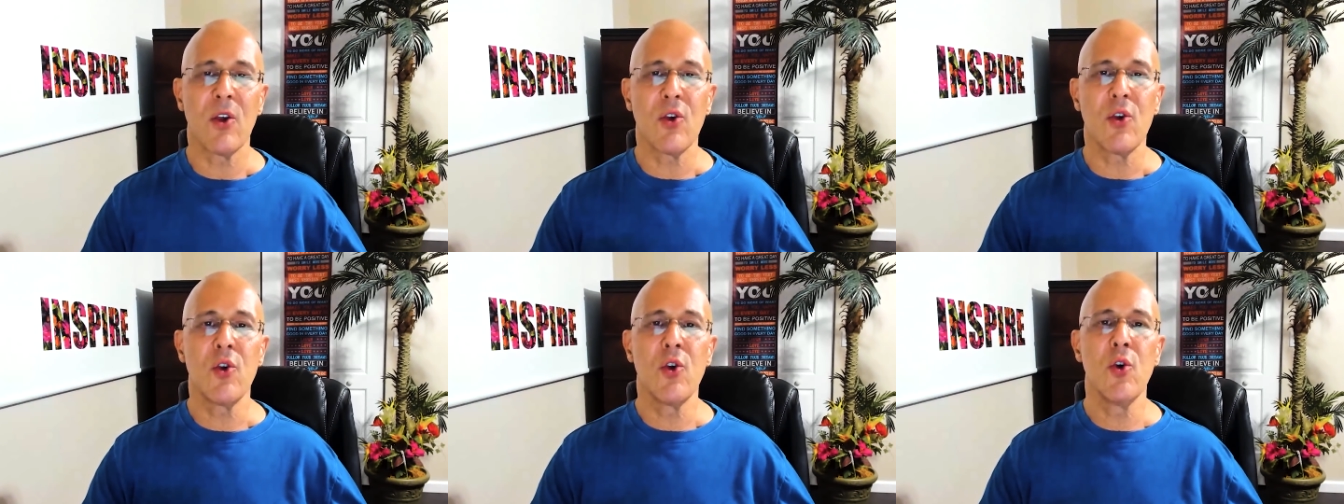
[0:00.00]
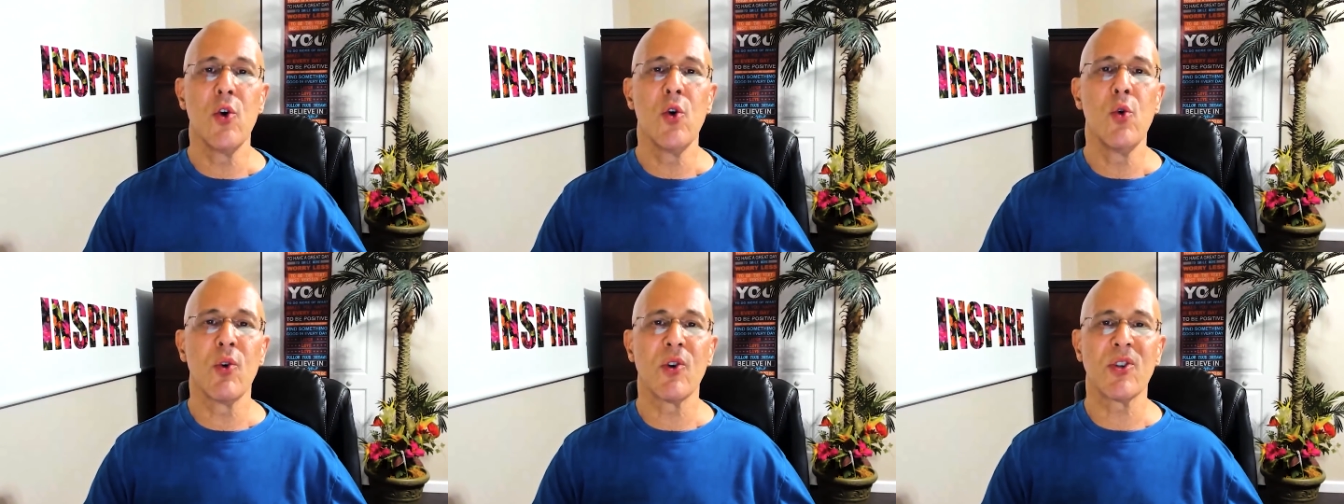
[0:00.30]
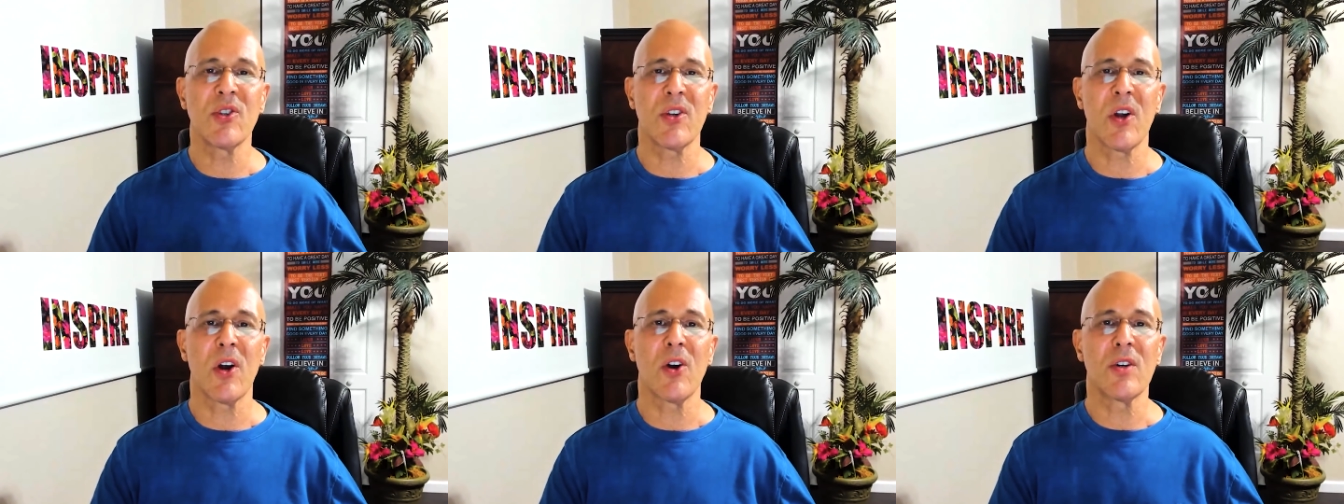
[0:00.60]
You will
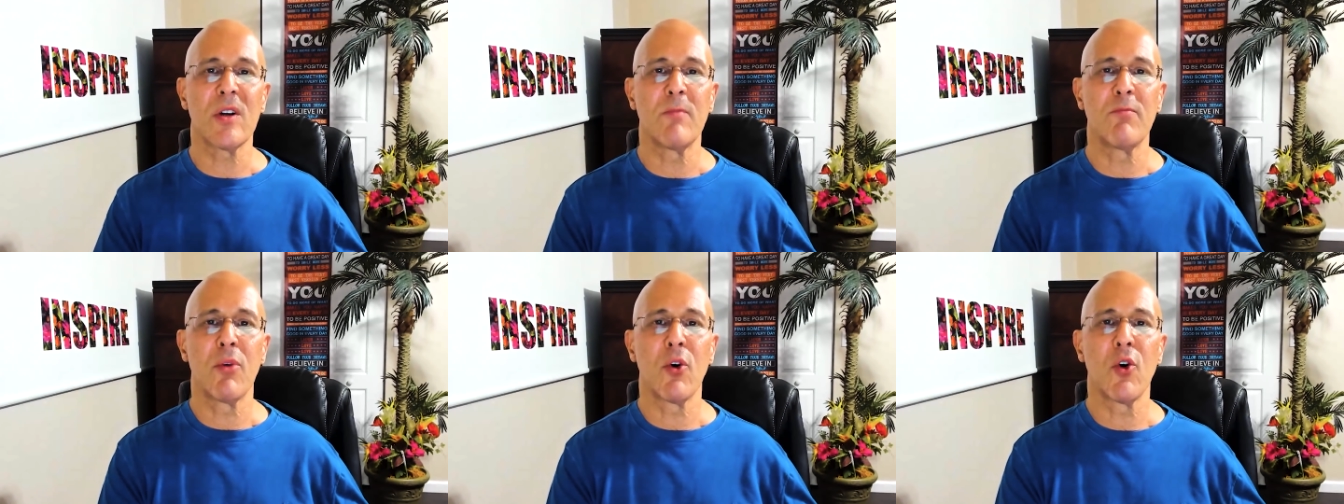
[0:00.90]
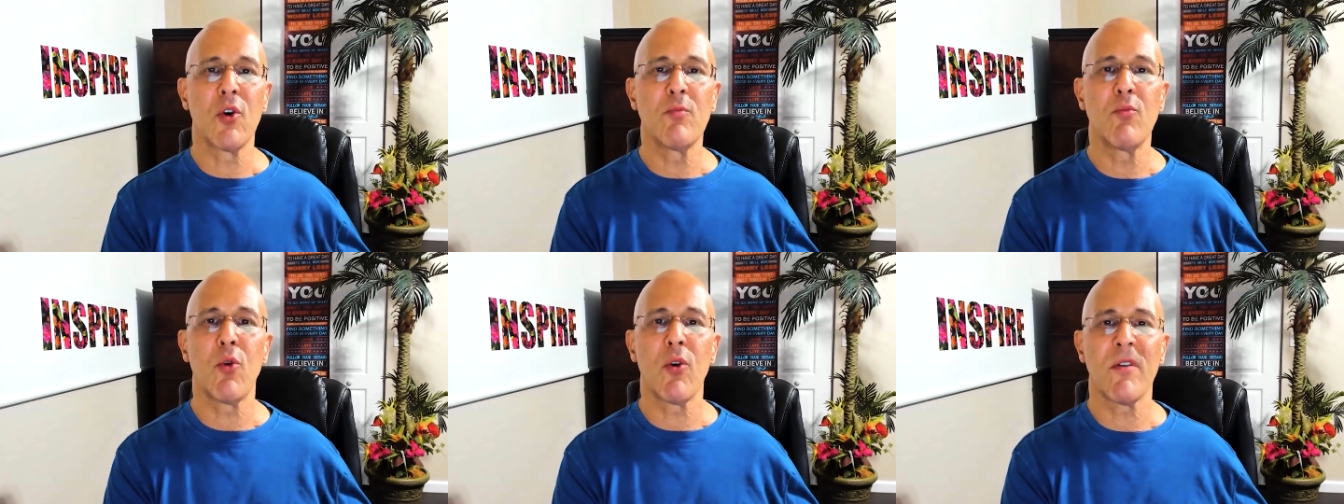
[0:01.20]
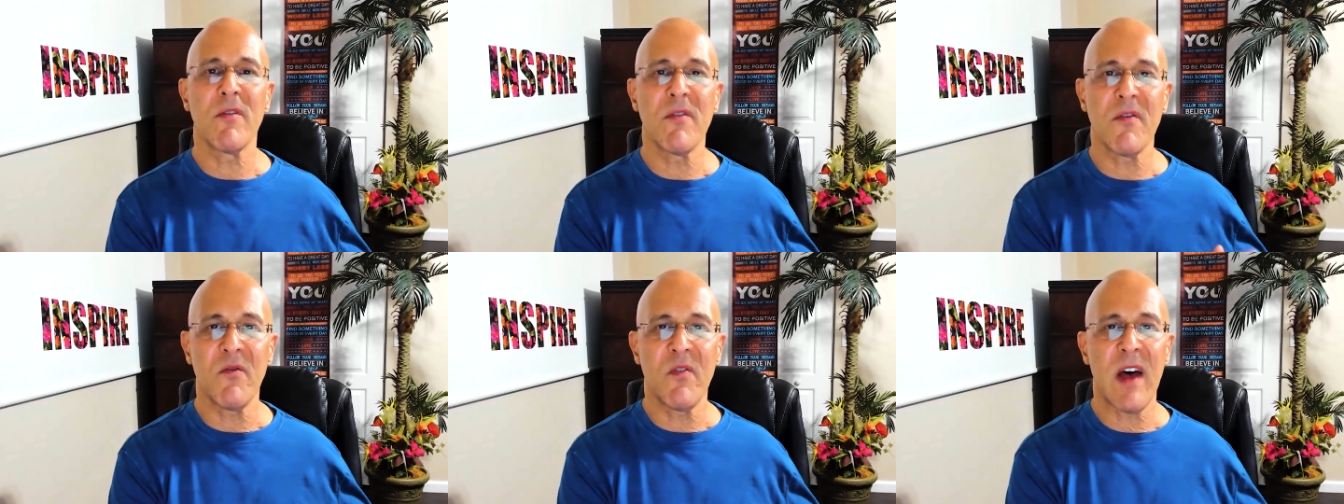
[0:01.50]
start to burn
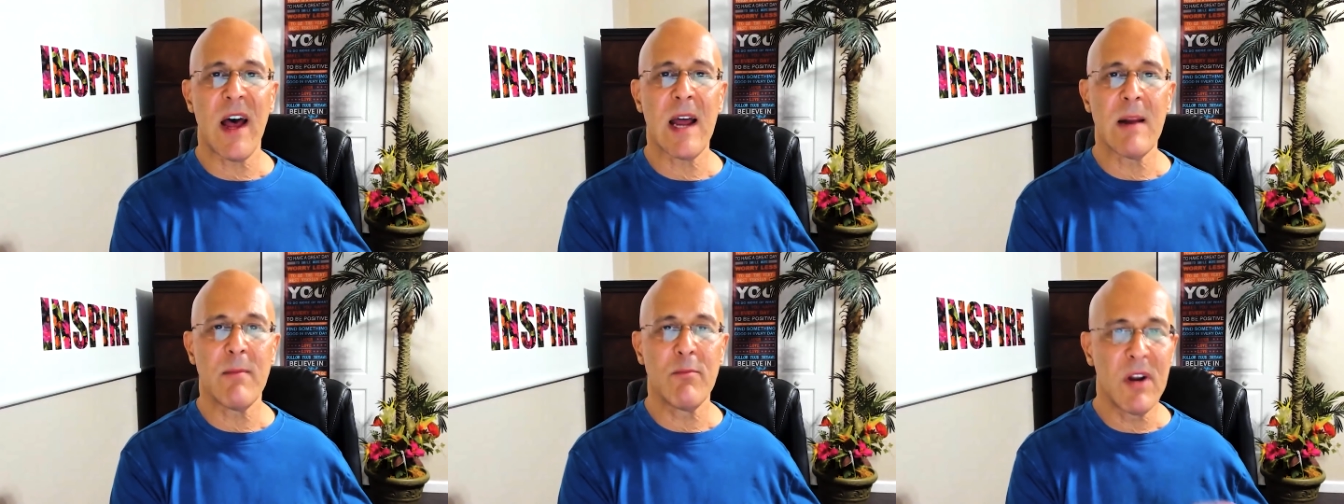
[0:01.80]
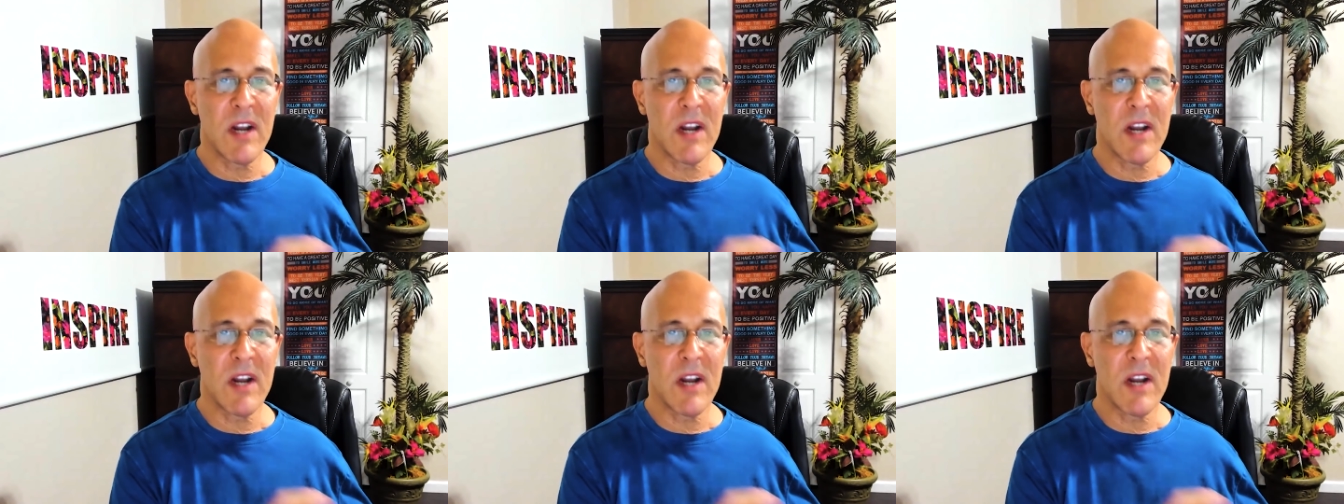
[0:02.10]
more fat.